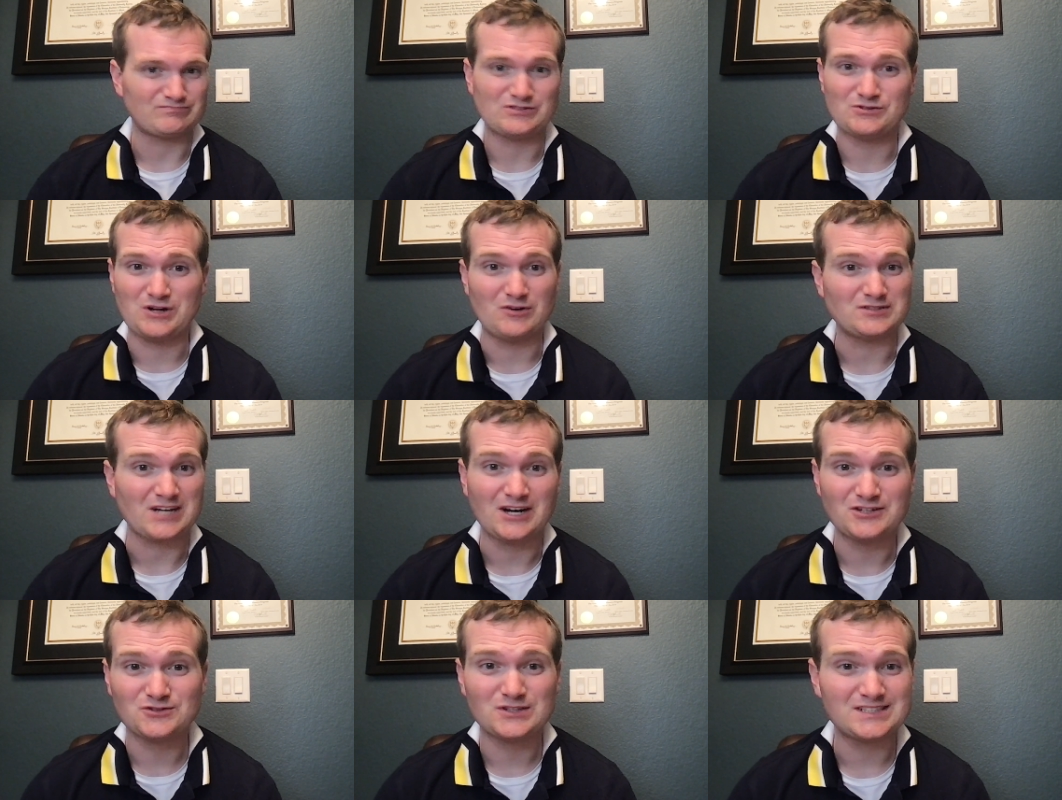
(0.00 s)
who knows,
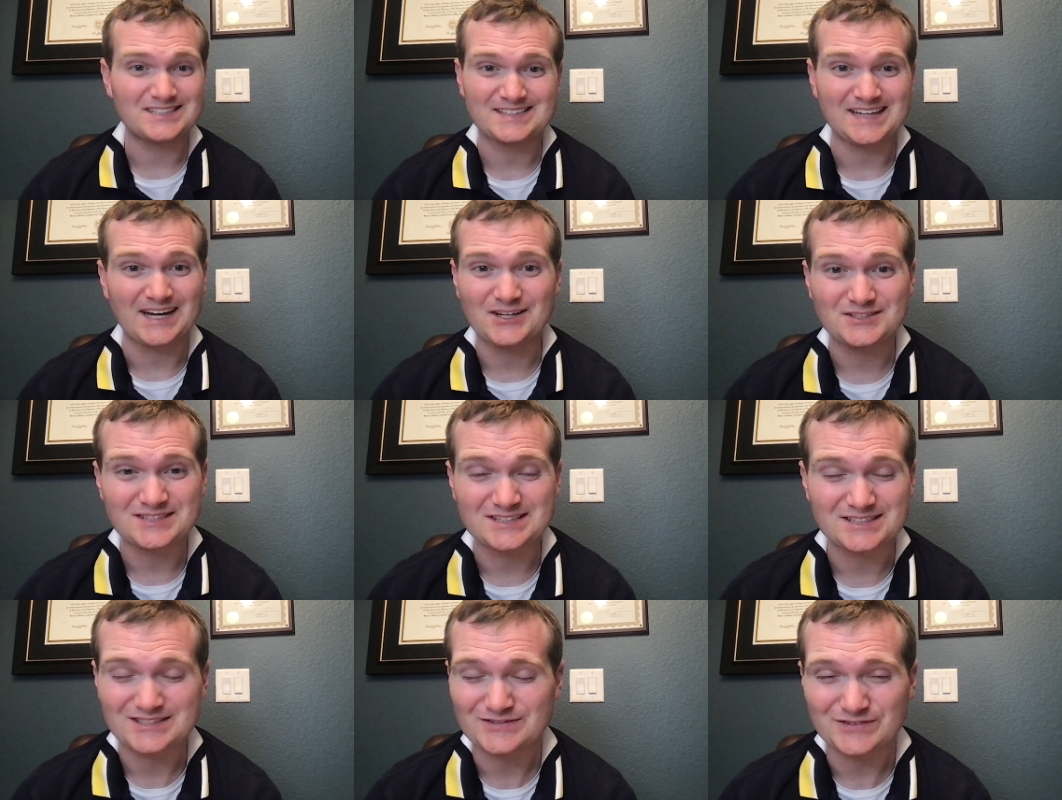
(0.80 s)
hundreds,
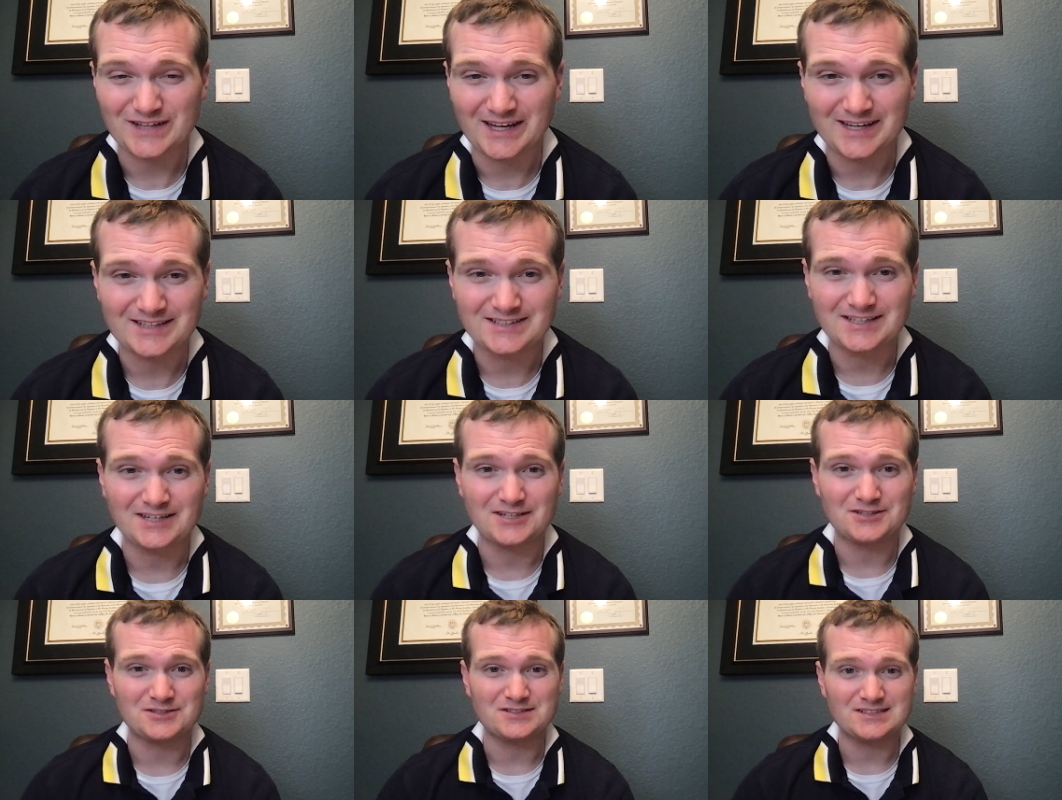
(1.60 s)
thousands of light
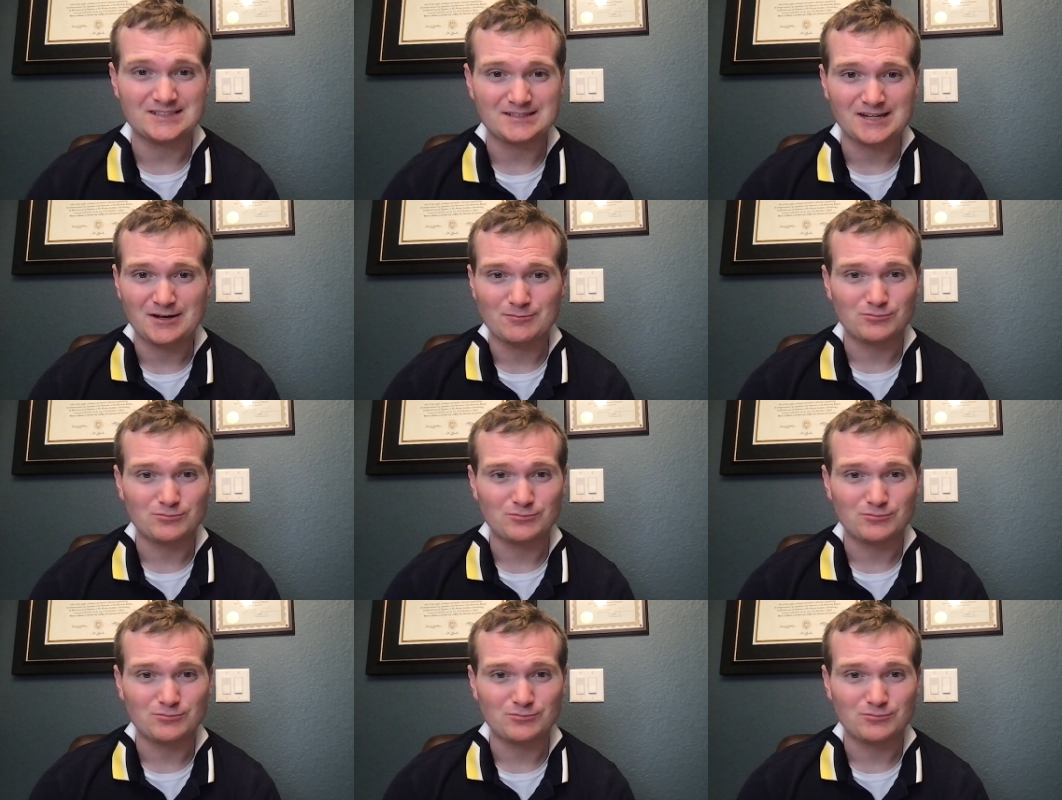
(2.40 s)
years,